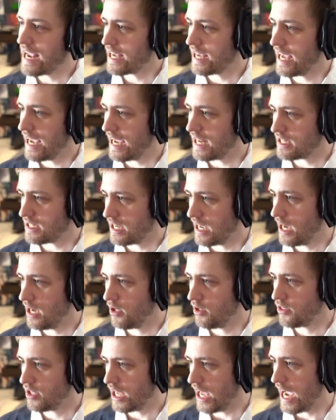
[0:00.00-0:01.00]
can't
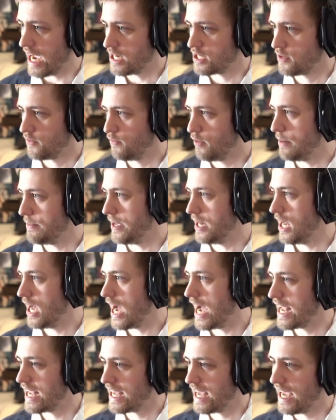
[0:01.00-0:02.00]
tell the age of women.
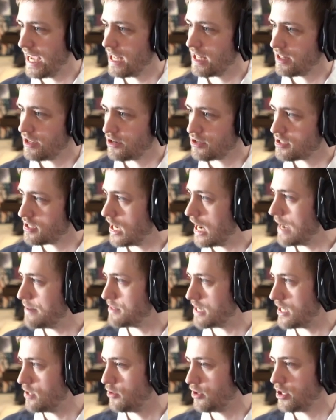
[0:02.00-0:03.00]
I can't. There's times
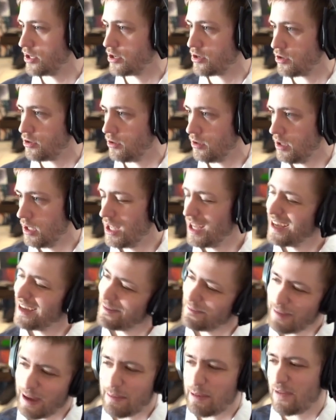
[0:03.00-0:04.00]
I look at a girl.
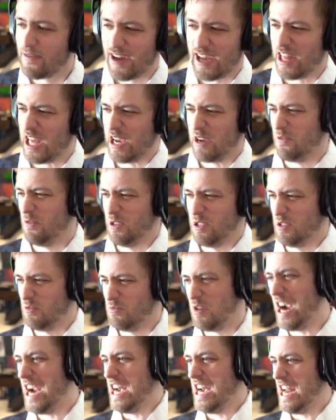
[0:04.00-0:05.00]
Maybe if I like was
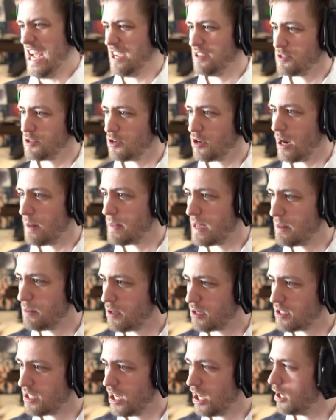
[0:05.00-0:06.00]
right next to her, I'd be able to
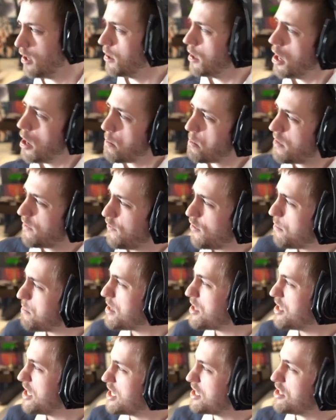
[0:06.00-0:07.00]
tell. But from the
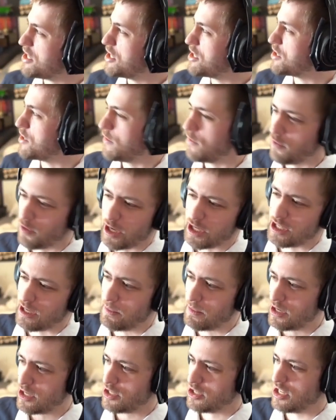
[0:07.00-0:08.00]
distance of which I'm
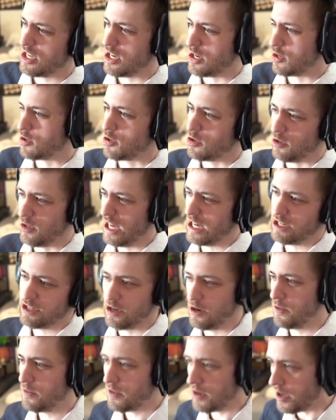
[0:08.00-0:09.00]
gonna see a girl I
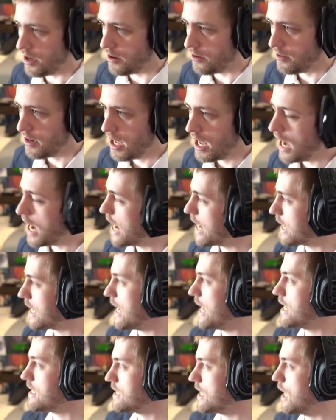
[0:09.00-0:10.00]
don't know, I
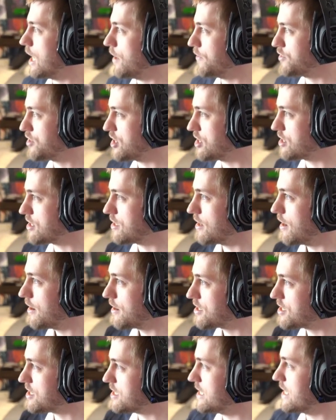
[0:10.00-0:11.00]
can't tell if she's
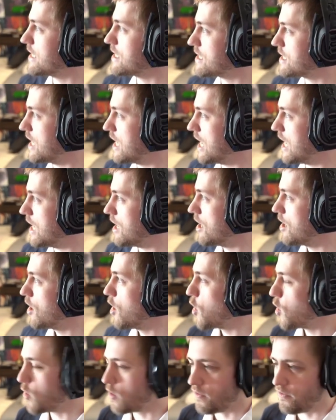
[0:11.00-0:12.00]
16
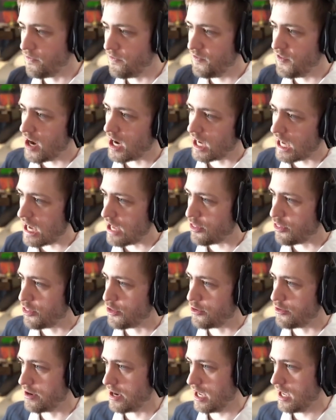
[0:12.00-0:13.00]
or fucking
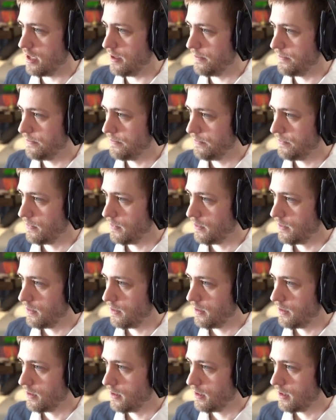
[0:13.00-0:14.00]
30.
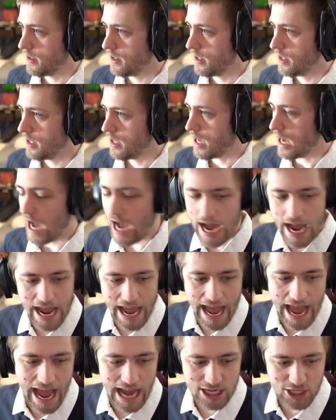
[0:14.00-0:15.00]
I
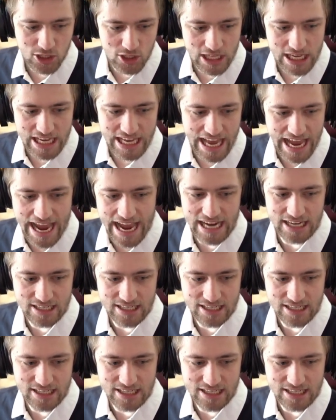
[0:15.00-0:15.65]
actually can't